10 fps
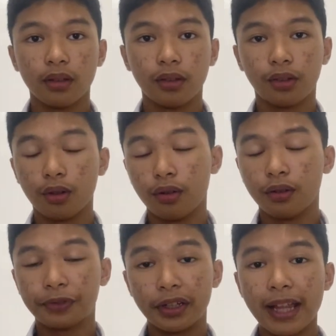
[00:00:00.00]

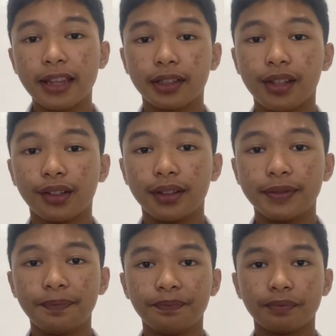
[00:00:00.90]
So for that
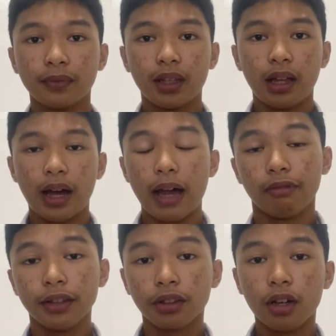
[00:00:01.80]
reason, I
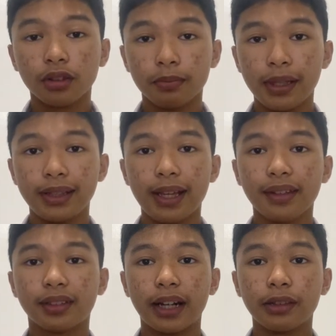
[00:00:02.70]
went on to
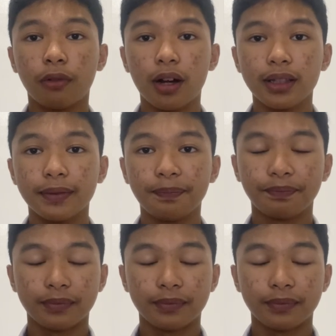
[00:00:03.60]
BTS grade 1